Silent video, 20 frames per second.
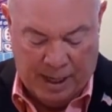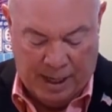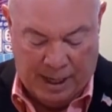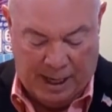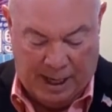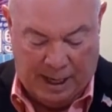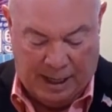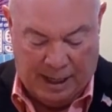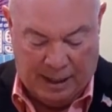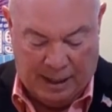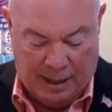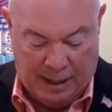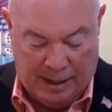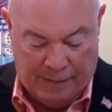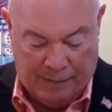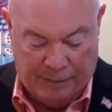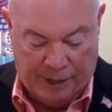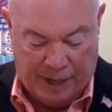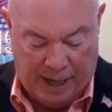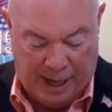and uh,
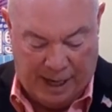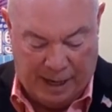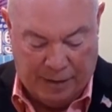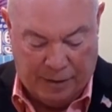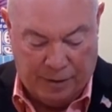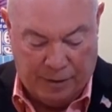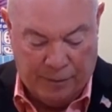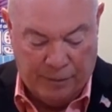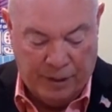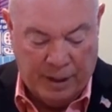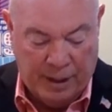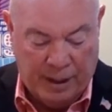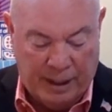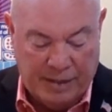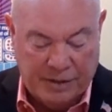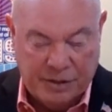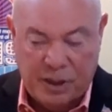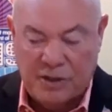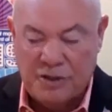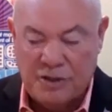the hangar
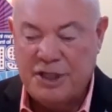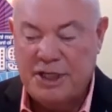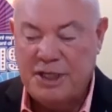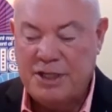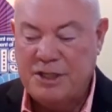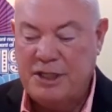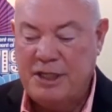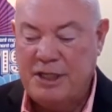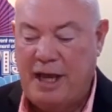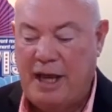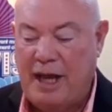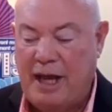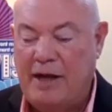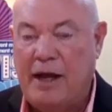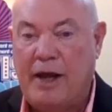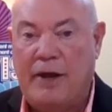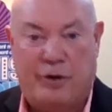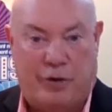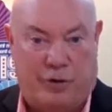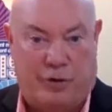it's on 68
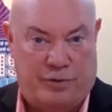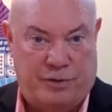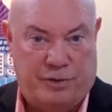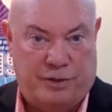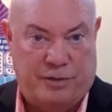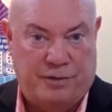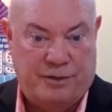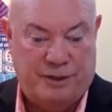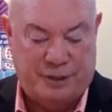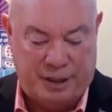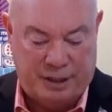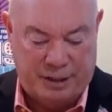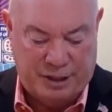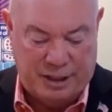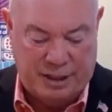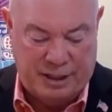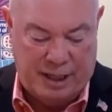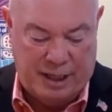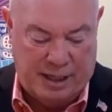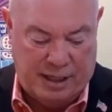acres
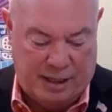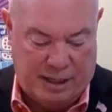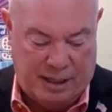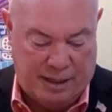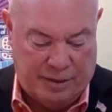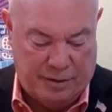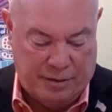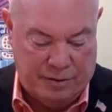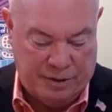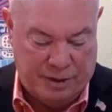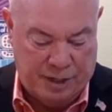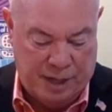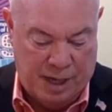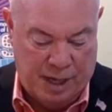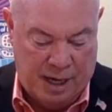68 acres